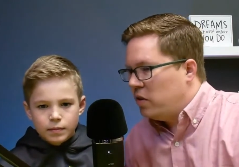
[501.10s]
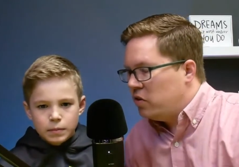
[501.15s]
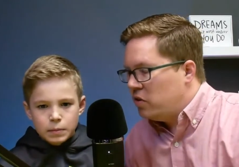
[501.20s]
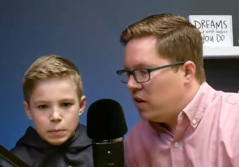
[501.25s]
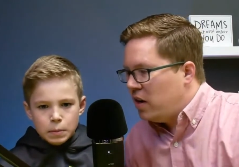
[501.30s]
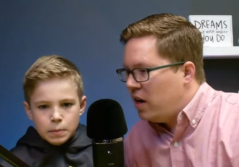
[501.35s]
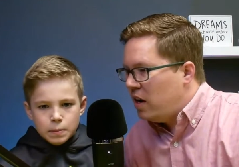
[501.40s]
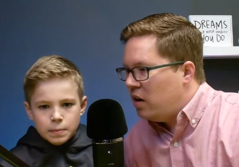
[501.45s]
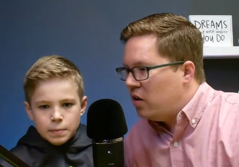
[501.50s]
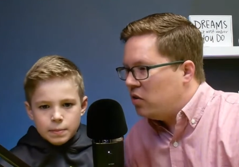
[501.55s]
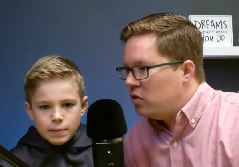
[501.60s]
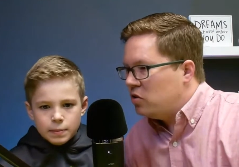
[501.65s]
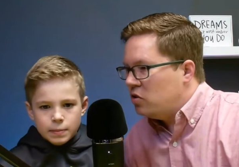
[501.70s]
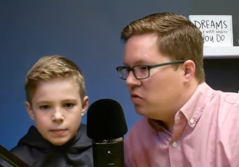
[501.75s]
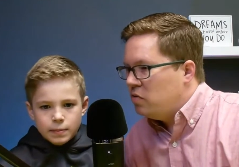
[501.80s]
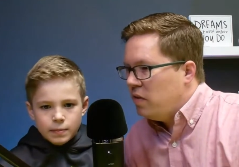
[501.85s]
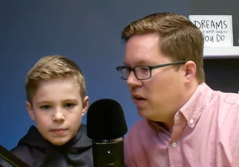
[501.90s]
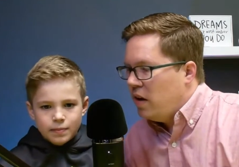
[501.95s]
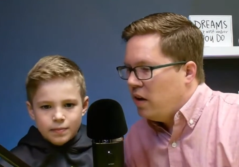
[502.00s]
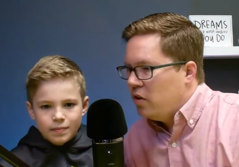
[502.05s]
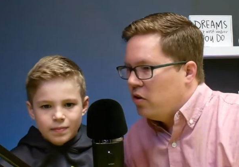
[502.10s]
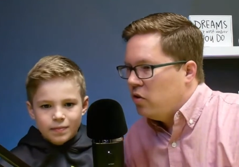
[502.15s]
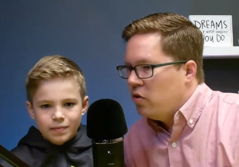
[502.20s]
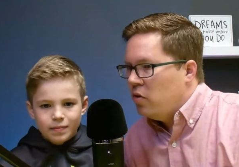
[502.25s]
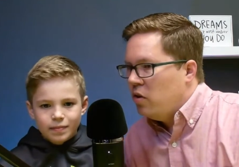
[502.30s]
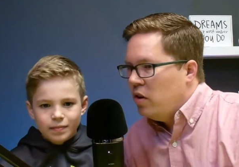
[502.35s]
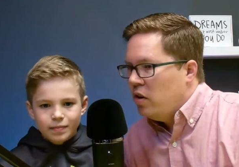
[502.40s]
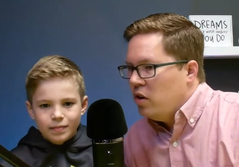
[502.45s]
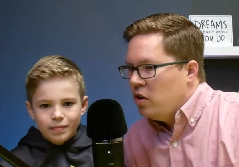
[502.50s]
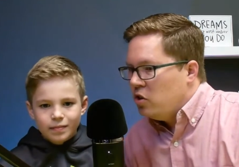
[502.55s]
Speaker 1: your house. You value
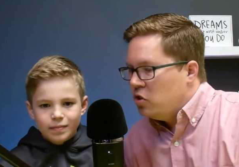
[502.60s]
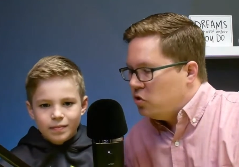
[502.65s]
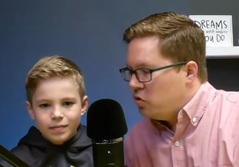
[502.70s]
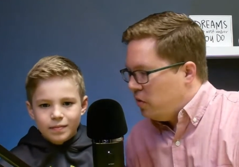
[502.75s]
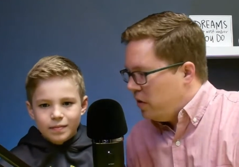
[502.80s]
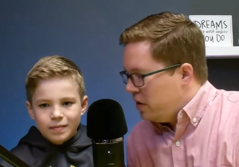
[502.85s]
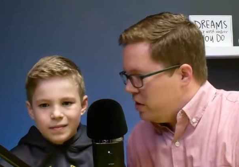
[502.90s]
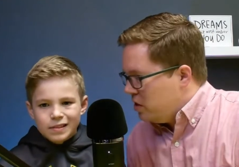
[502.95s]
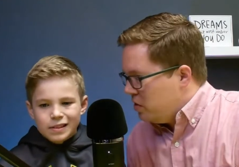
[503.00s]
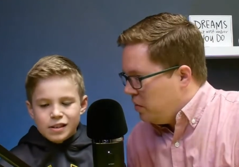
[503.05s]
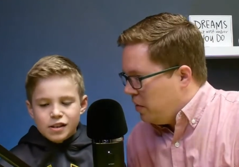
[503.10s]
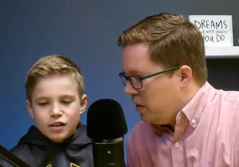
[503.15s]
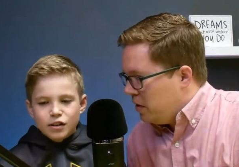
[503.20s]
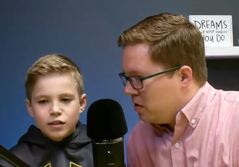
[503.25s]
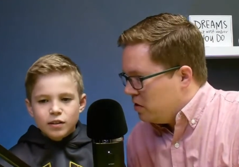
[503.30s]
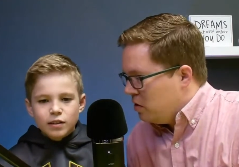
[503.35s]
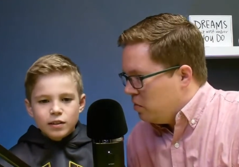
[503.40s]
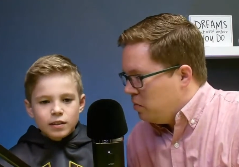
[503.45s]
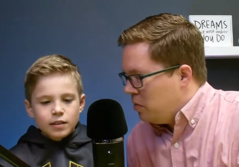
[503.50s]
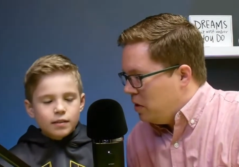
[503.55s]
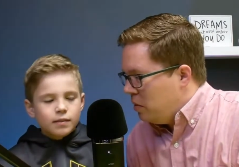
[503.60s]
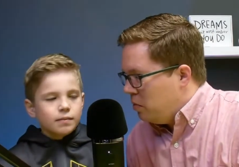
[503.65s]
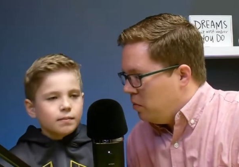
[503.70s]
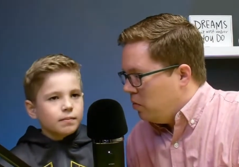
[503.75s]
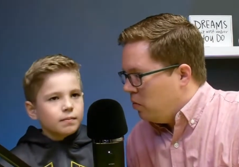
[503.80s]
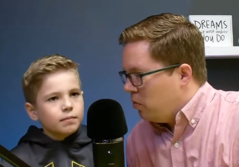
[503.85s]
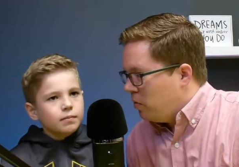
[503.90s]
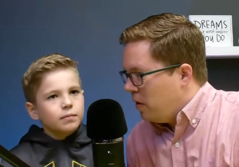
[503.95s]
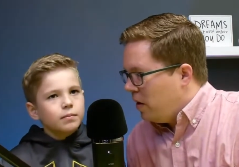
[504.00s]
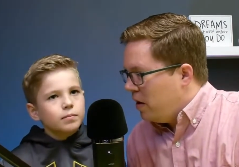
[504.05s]
traits about some people,
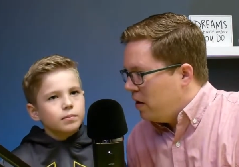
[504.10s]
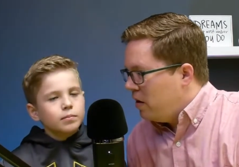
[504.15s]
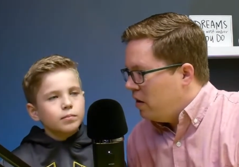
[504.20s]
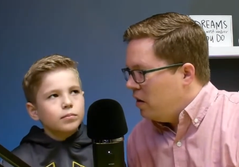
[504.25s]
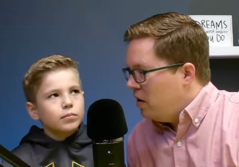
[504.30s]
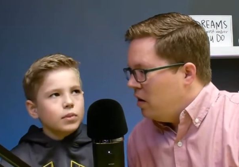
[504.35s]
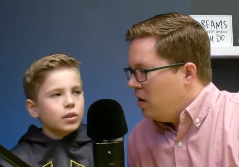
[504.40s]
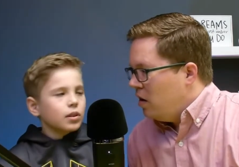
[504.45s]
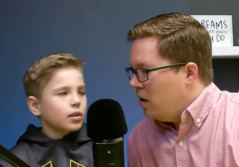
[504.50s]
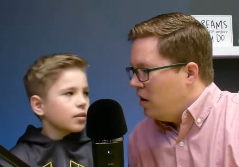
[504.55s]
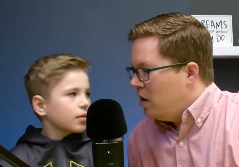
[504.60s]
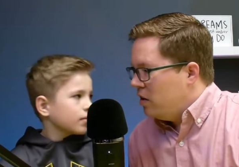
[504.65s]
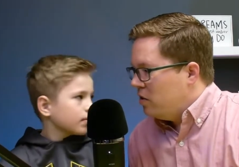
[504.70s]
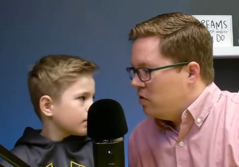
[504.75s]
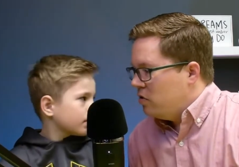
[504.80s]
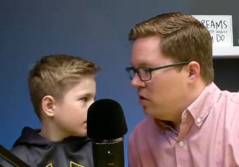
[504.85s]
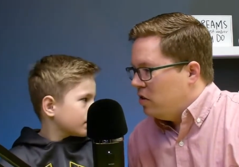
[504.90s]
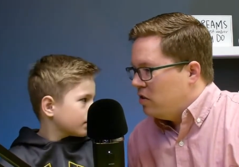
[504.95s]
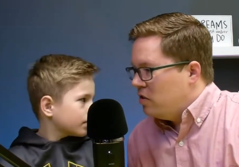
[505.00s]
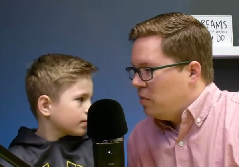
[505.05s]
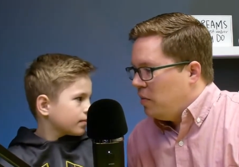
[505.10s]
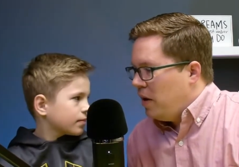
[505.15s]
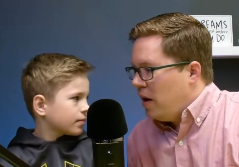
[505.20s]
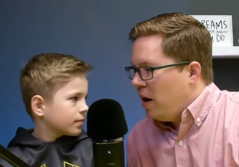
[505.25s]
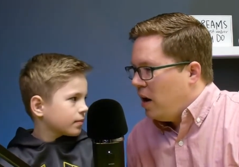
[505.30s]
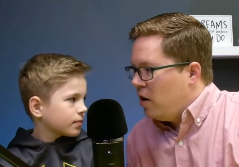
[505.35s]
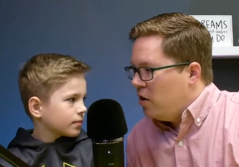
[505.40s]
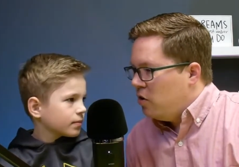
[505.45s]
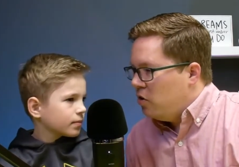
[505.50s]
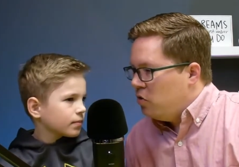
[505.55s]
right? Yeah. It, it's about
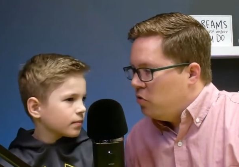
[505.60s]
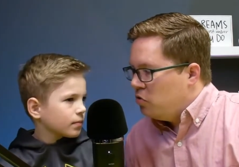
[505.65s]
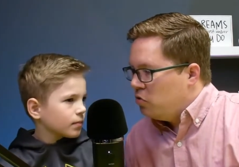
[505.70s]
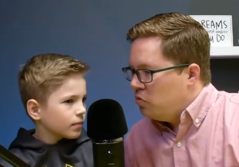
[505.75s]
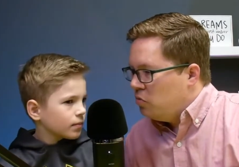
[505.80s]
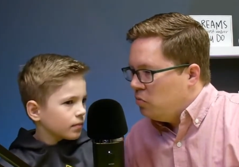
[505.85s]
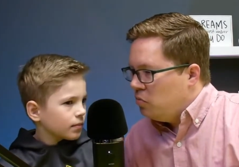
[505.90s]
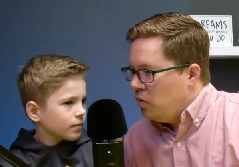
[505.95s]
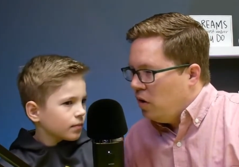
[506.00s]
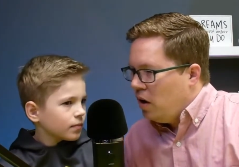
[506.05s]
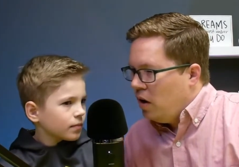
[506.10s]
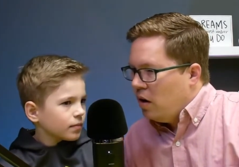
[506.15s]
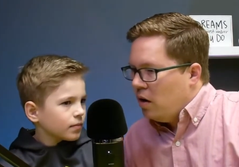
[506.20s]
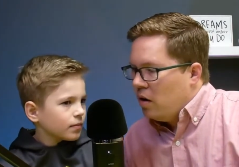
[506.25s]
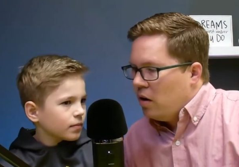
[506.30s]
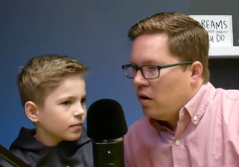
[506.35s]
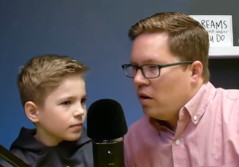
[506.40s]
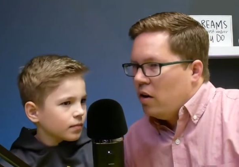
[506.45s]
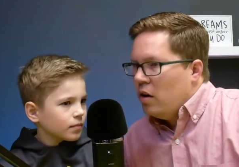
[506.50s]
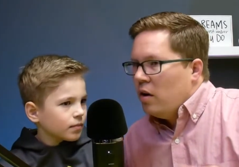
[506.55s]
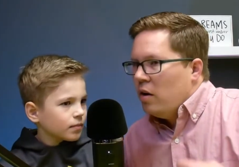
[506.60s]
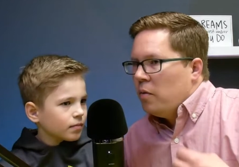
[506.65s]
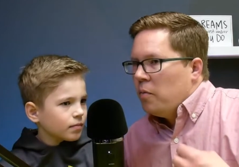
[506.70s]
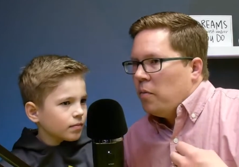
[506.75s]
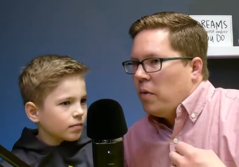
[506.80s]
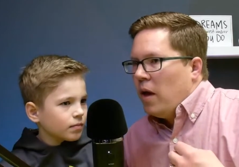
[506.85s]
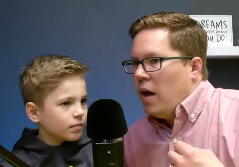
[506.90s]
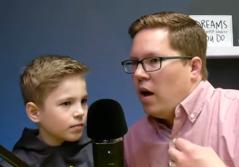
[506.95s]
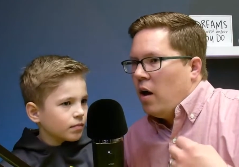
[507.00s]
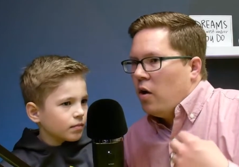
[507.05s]
how you uh,
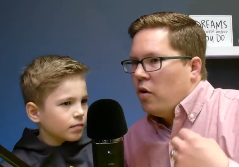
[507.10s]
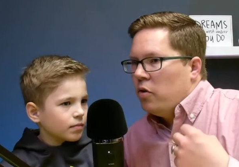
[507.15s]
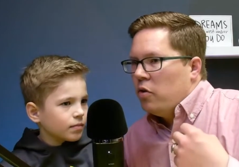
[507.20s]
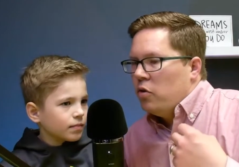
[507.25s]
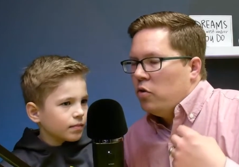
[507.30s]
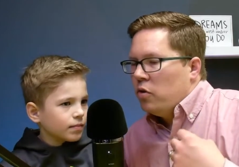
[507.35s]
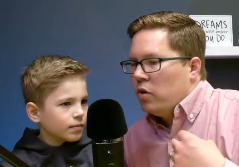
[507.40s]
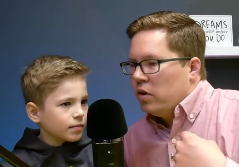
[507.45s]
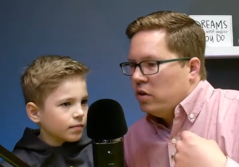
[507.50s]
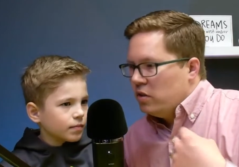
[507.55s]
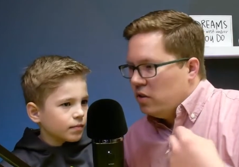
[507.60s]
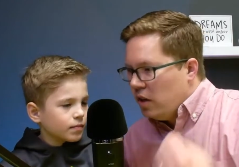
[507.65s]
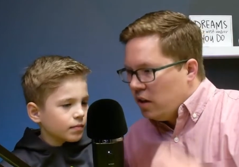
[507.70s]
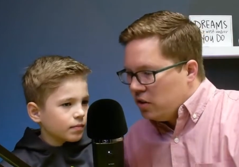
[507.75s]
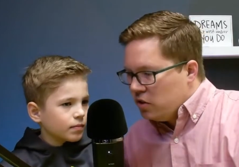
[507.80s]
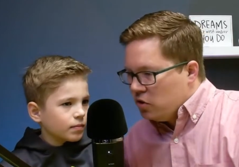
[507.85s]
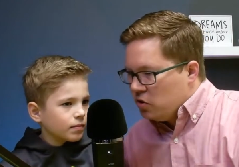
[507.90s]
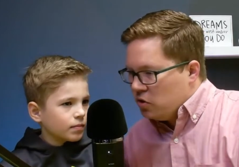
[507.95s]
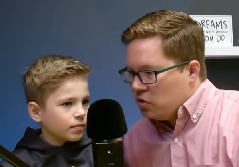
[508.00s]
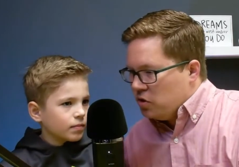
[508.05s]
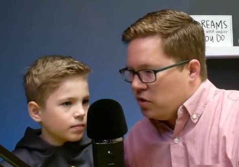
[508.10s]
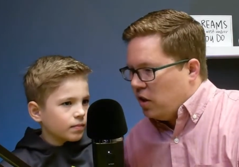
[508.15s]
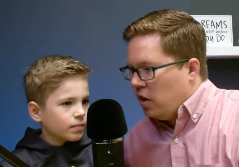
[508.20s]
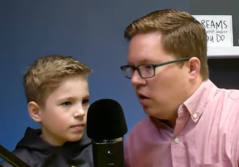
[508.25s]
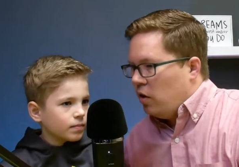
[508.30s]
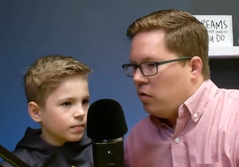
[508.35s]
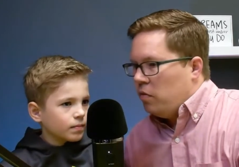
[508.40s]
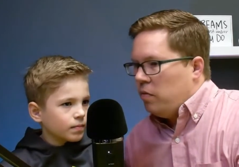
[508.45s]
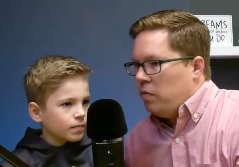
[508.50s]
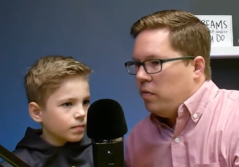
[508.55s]
how you conduct
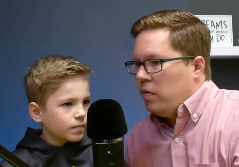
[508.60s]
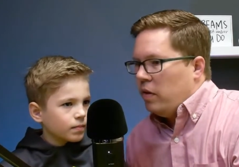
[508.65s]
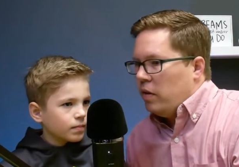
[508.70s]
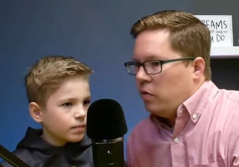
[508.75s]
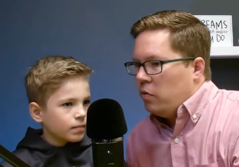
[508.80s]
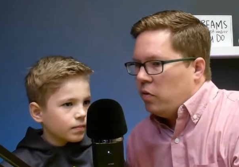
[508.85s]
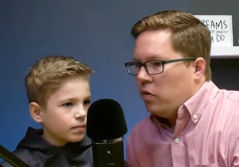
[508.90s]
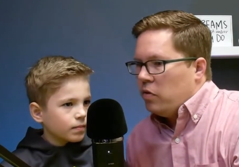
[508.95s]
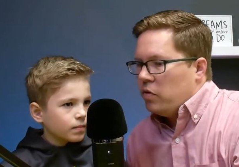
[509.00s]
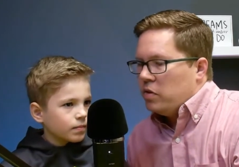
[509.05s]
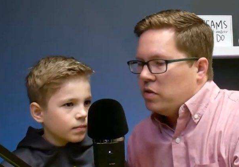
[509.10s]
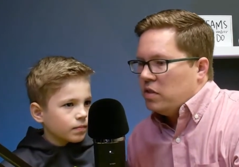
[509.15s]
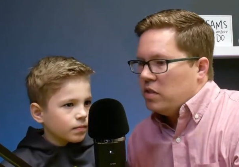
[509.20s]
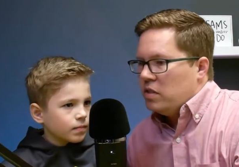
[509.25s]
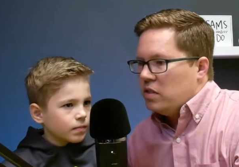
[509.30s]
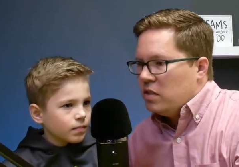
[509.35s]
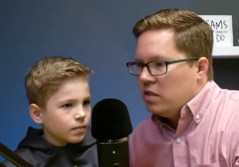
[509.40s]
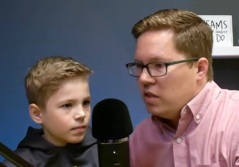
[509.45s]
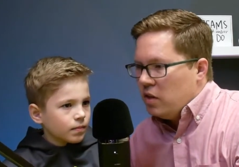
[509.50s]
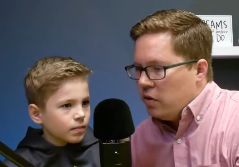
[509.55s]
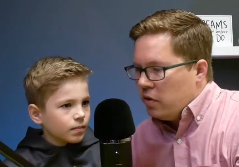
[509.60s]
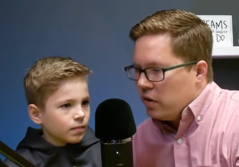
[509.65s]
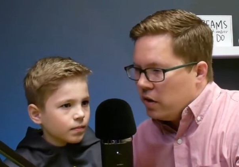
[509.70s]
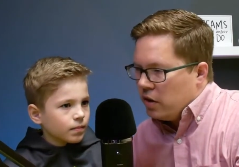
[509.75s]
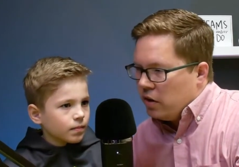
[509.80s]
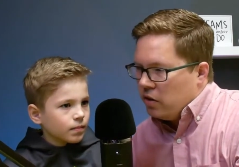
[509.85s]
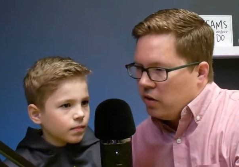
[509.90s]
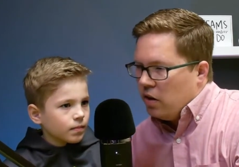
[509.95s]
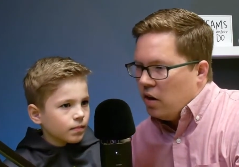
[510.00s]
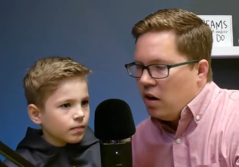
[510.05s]
yourself, like whether it's sincerity
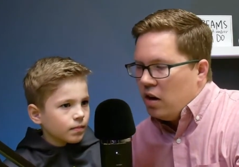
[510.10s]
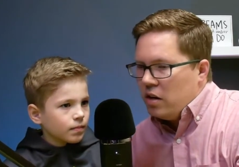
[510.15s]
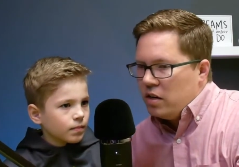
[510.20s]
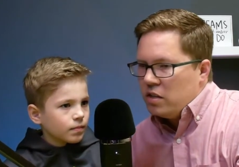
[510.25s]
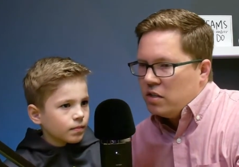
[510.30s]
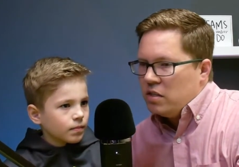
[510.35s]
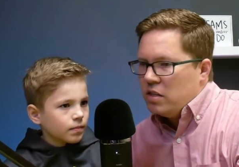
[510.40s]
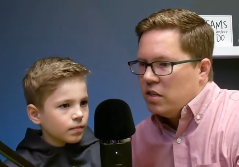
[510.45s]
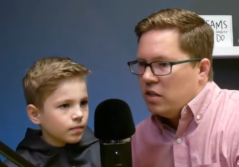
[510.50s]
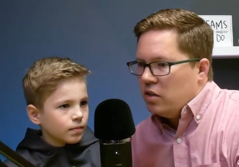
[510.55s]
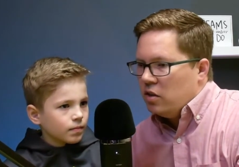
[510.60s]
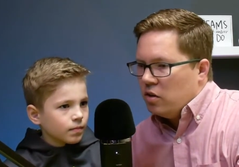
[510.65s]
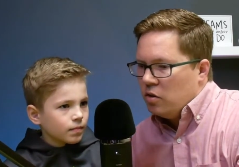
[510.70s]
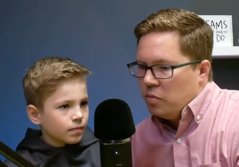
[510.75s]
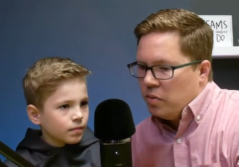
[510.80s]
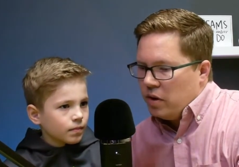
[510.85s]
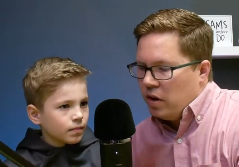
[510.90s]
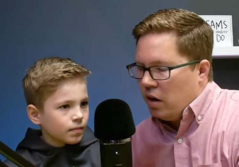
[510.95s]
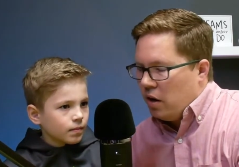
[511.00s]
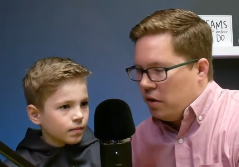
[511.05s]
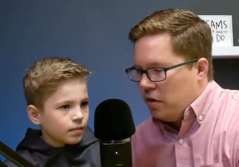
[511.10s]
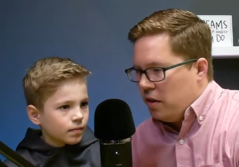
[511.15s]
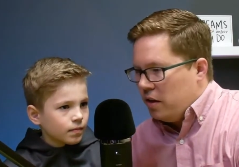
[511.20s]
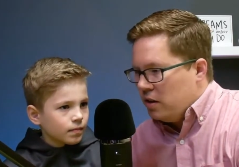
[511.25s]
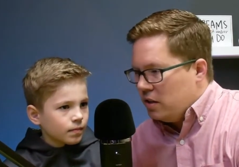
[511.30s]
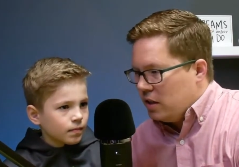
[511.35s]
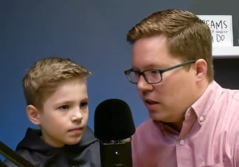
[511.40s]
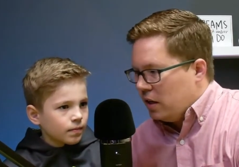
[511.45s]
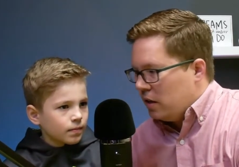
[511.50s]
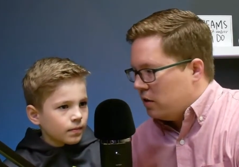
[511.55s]
or honesty or being
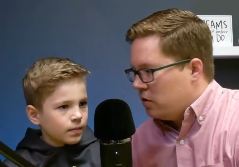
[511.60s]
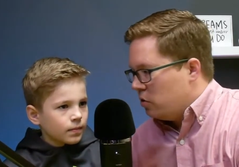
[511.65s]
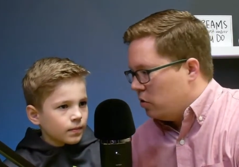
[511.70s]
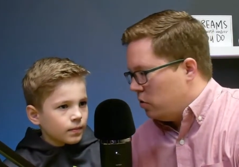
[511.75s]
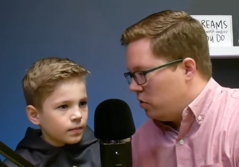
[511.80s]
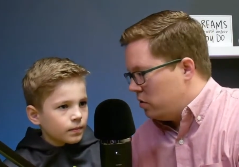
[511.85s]
authentic, sort of